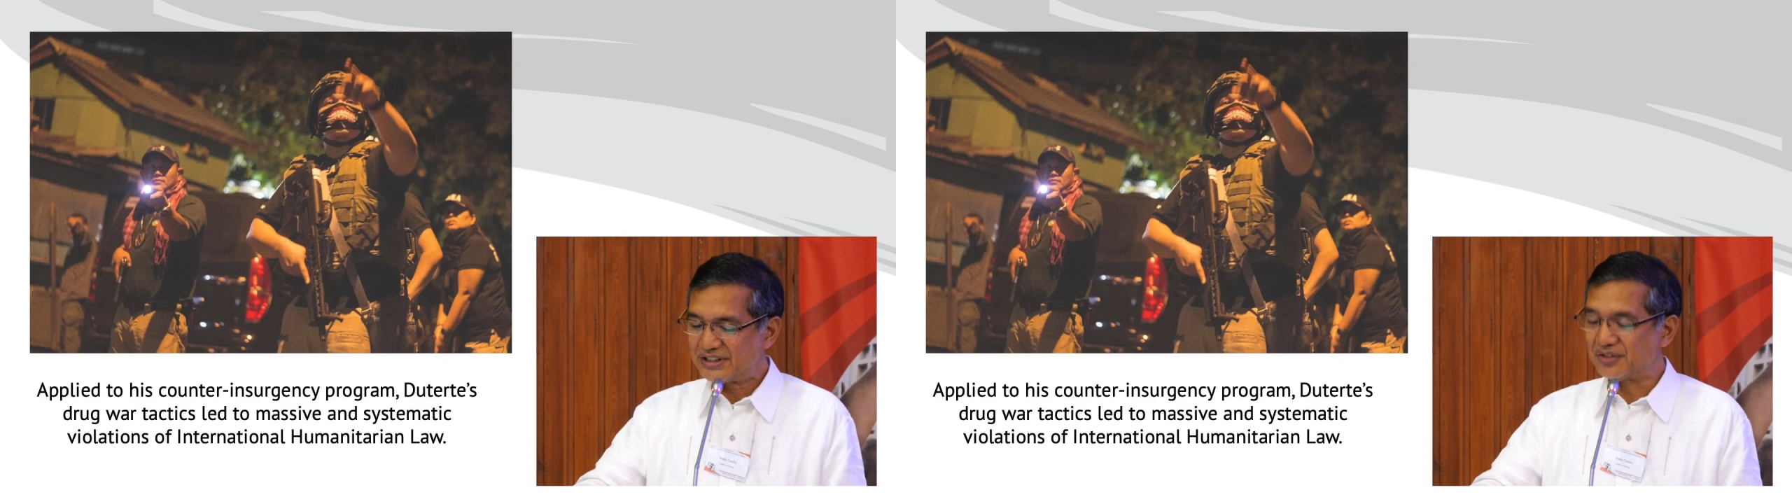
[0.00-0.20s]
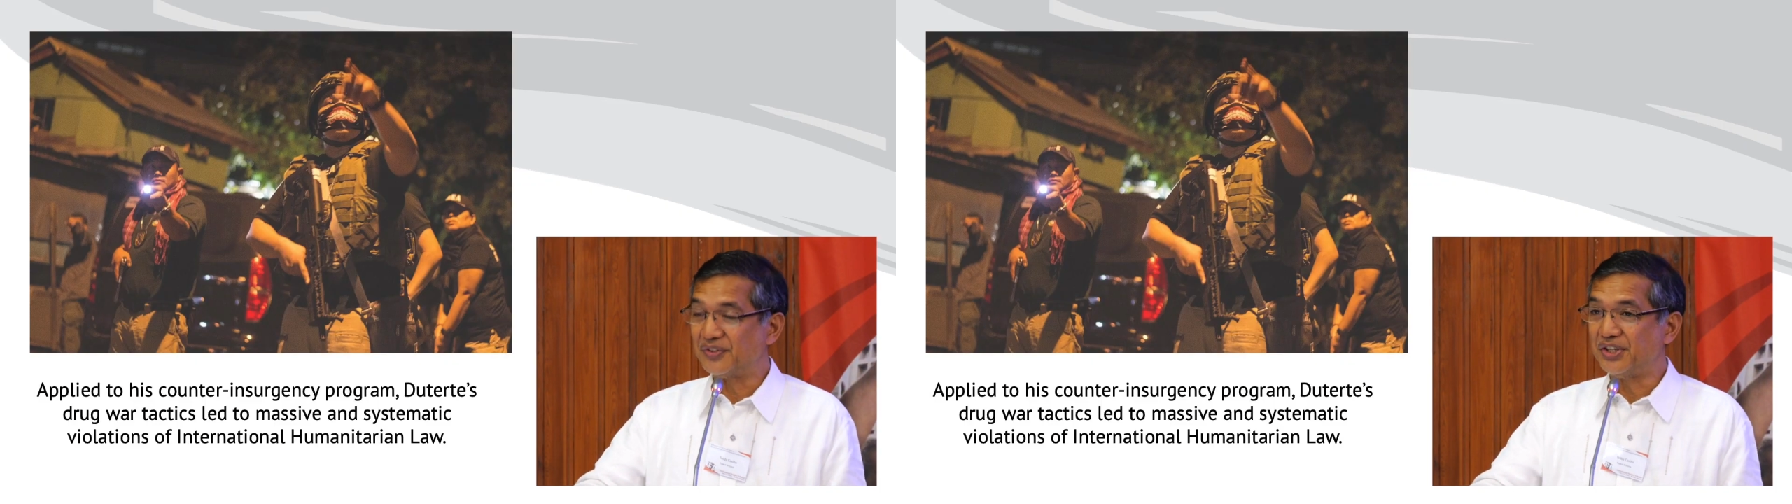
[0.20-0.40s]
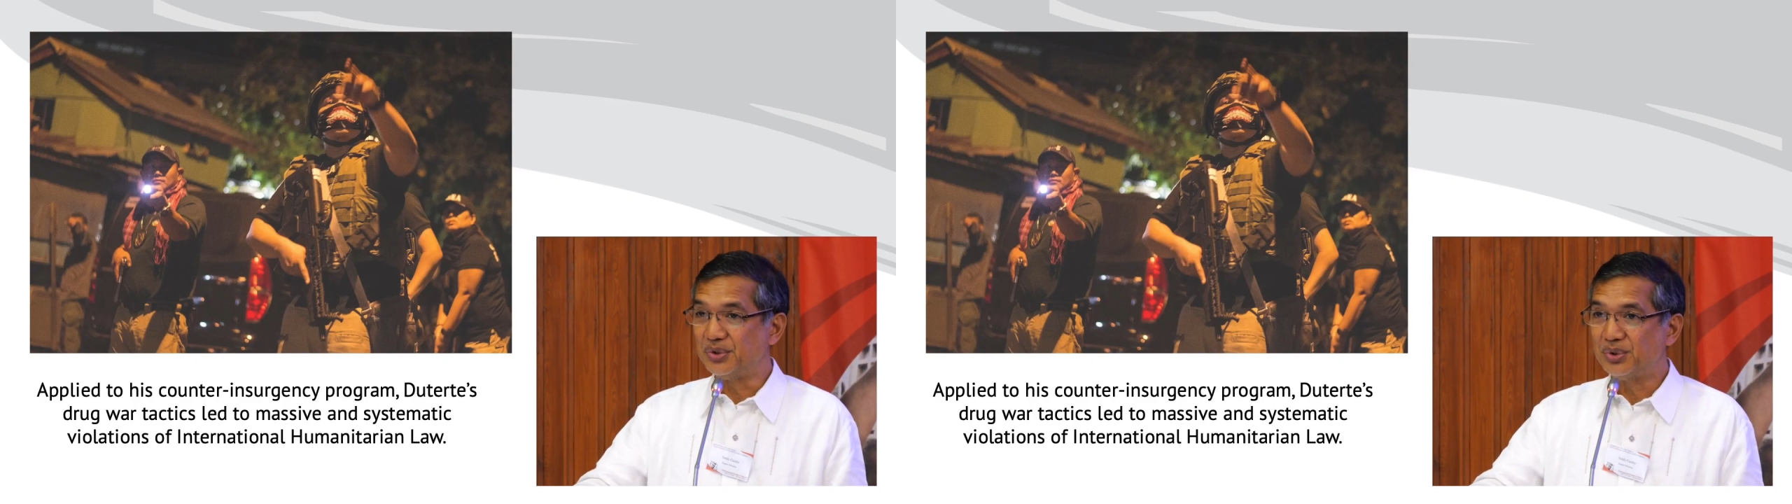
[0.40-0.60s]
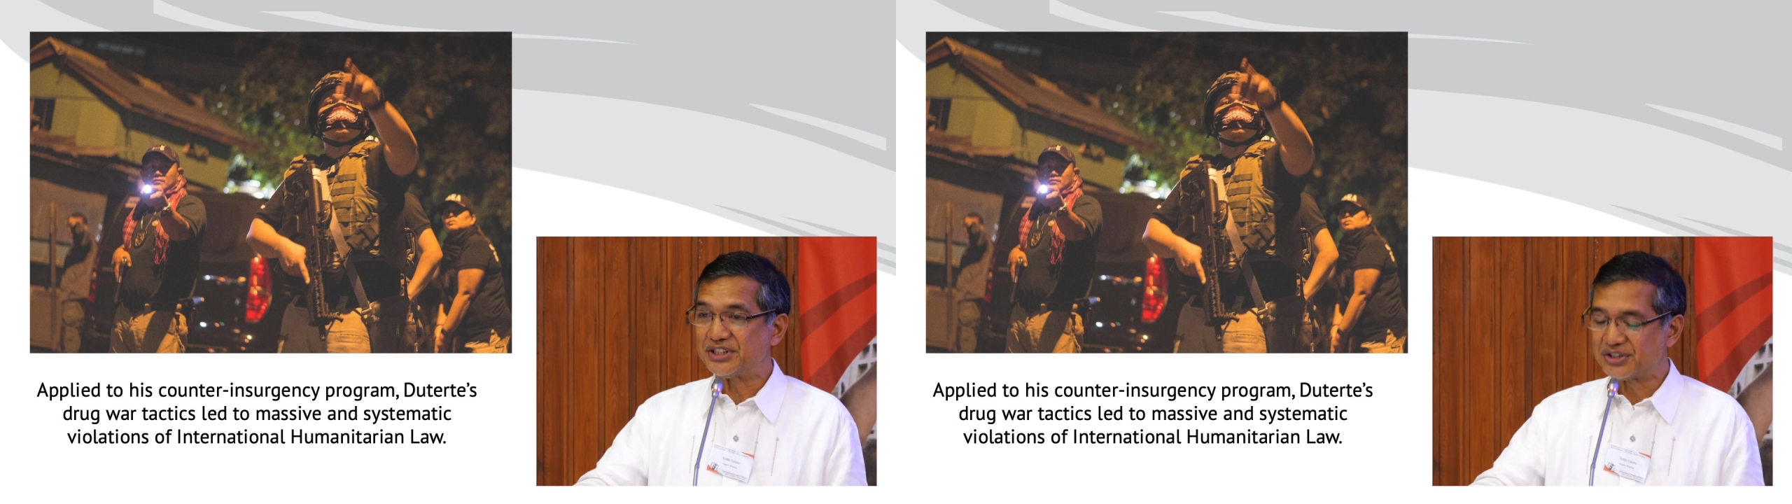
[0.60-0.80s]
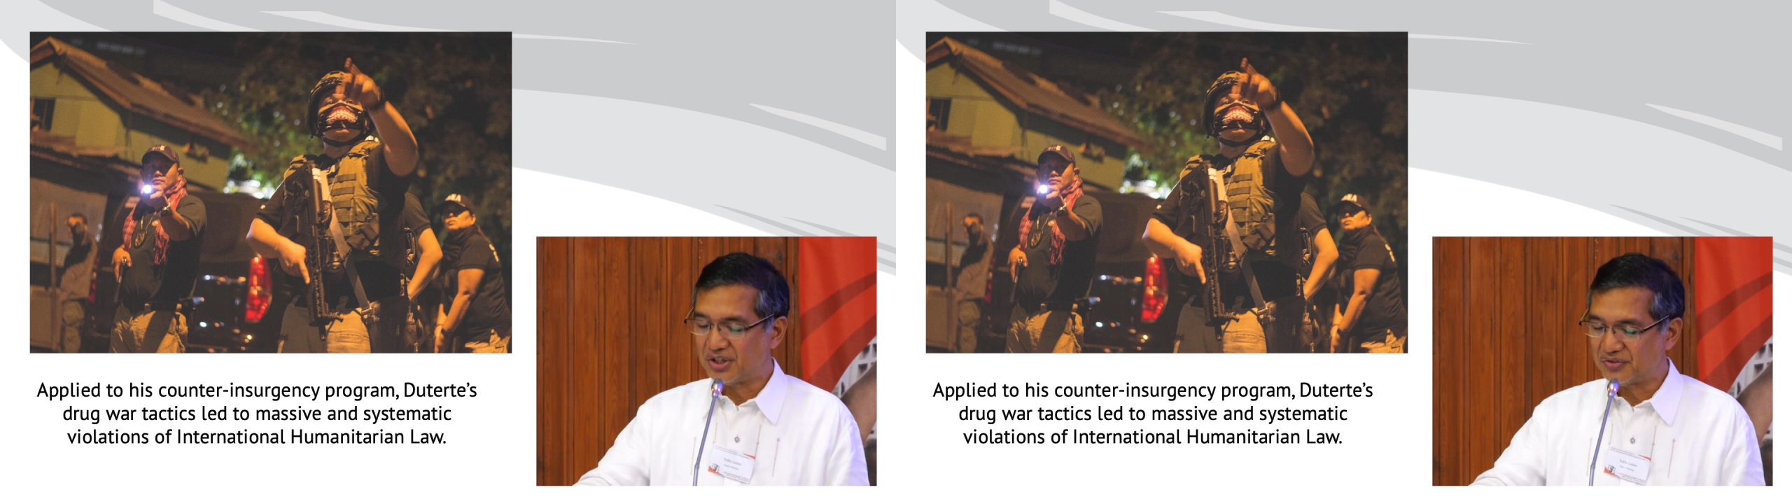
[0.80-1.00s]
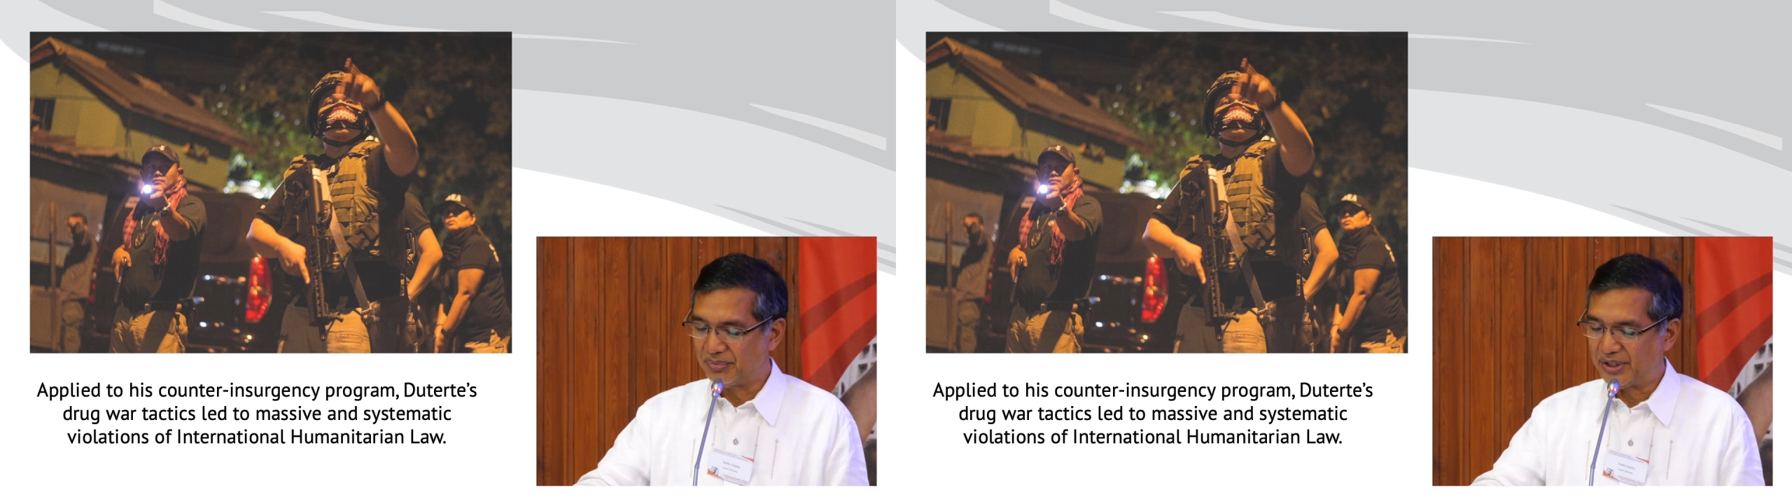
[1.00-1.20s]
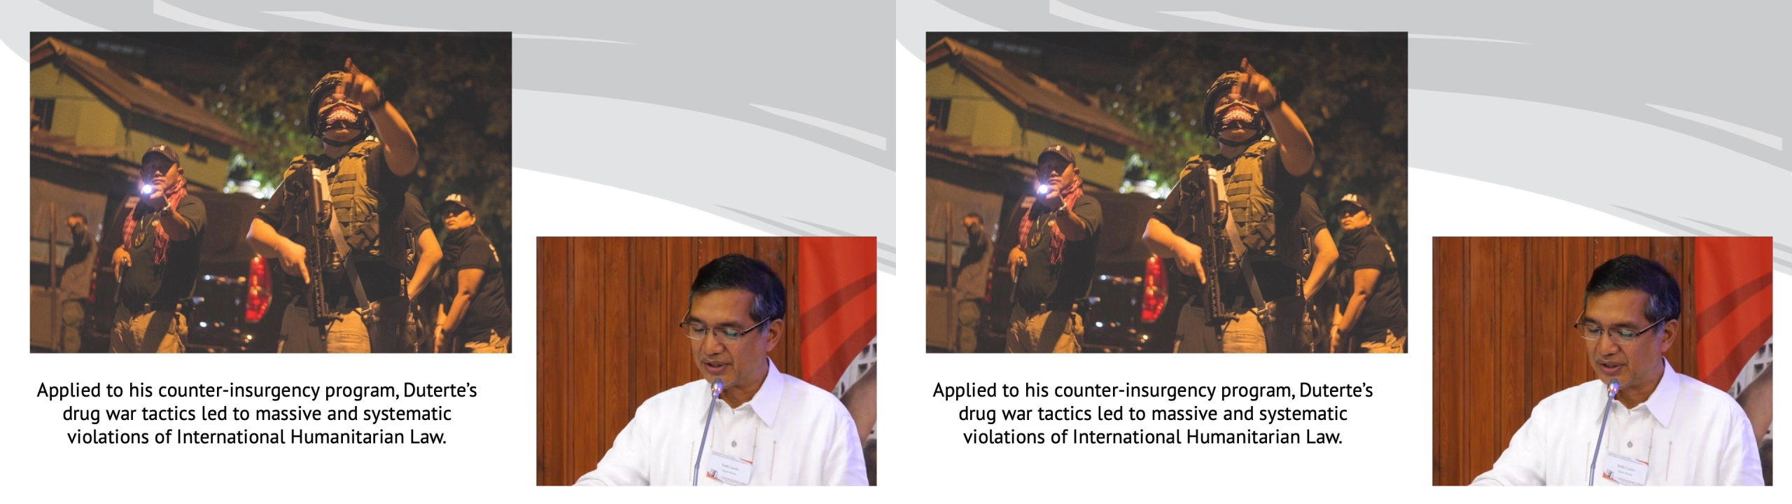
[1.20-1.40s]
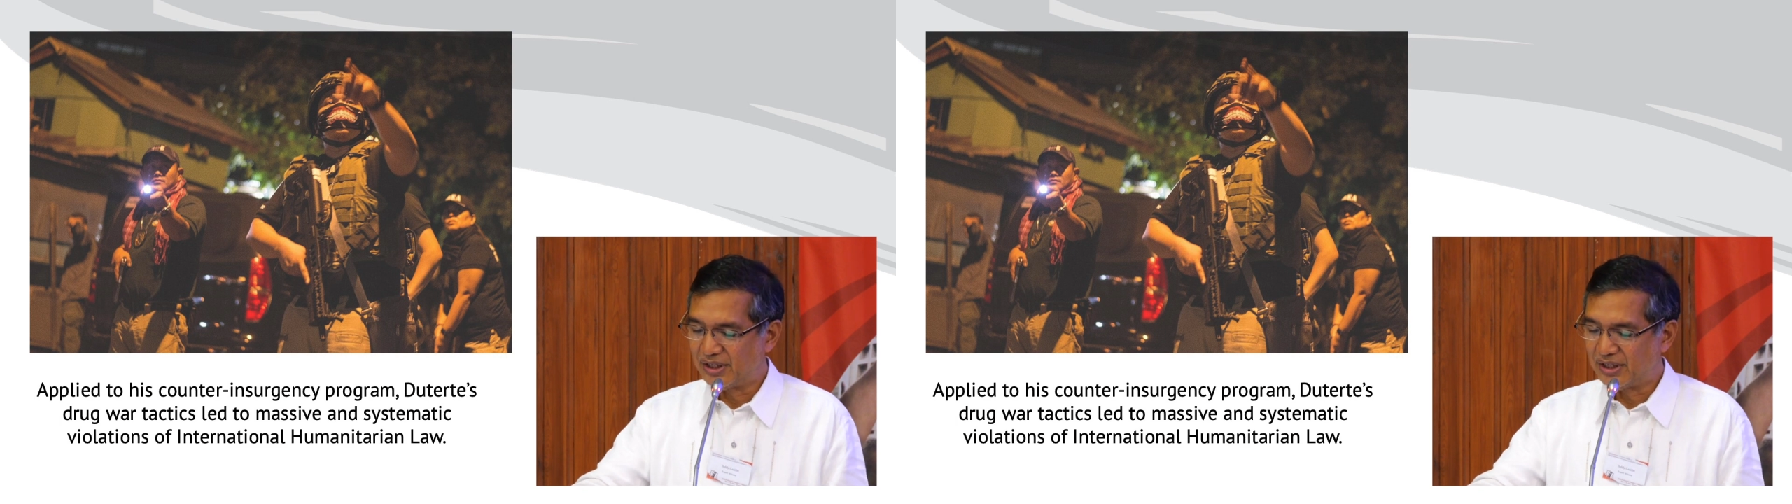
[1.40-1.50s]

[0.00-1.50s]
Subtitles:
of the US government,